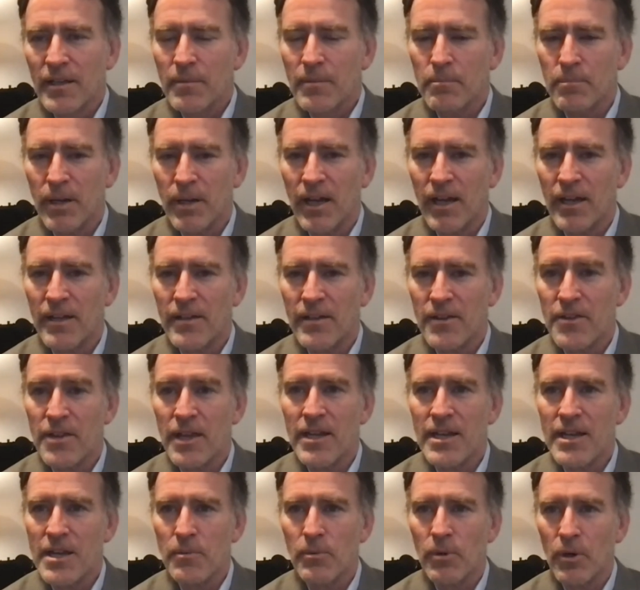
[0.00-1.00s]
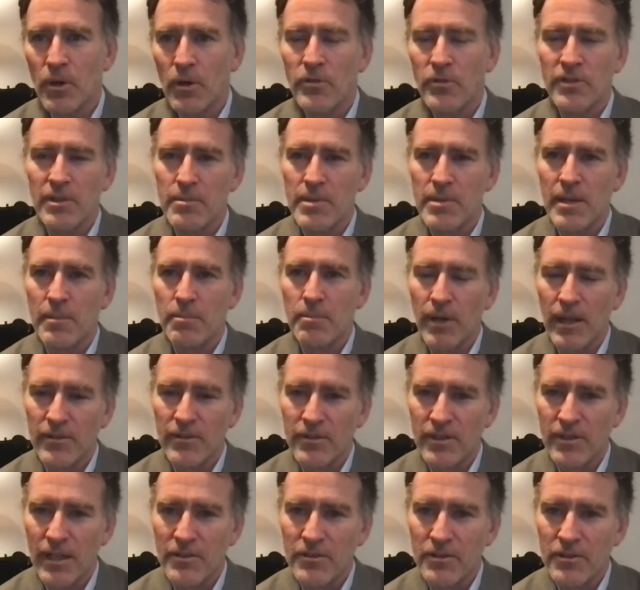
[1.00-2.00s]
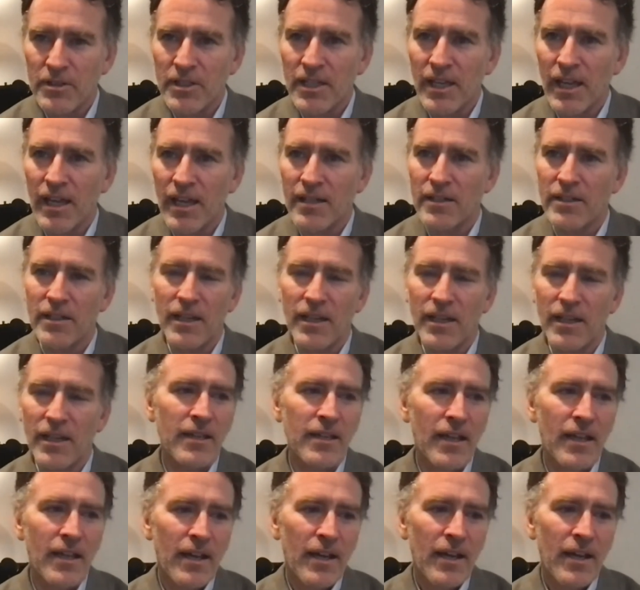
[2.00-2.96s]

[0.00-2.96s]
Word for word: But then he rose to be a presidential candidate.